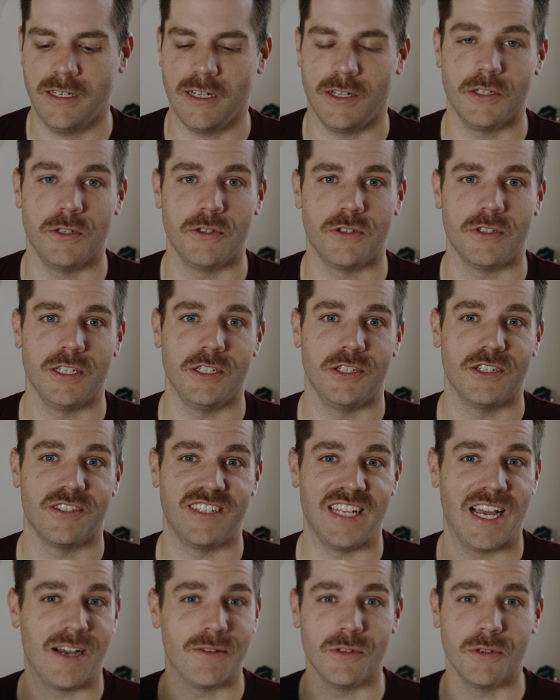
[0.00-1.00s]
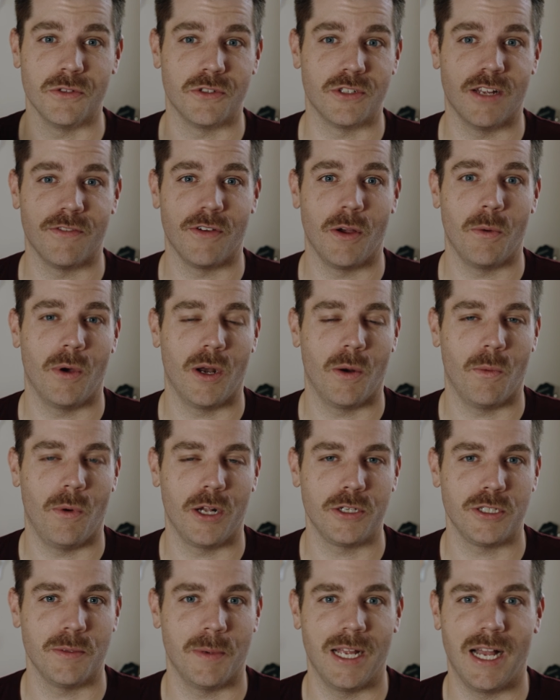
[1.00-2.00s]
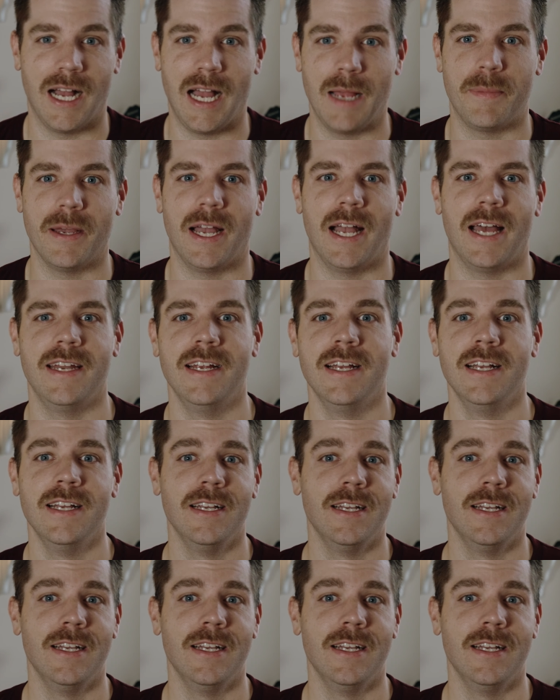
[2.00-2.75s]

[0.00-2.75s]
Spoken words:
I'll usually just download stuff I want to watch on my iPad.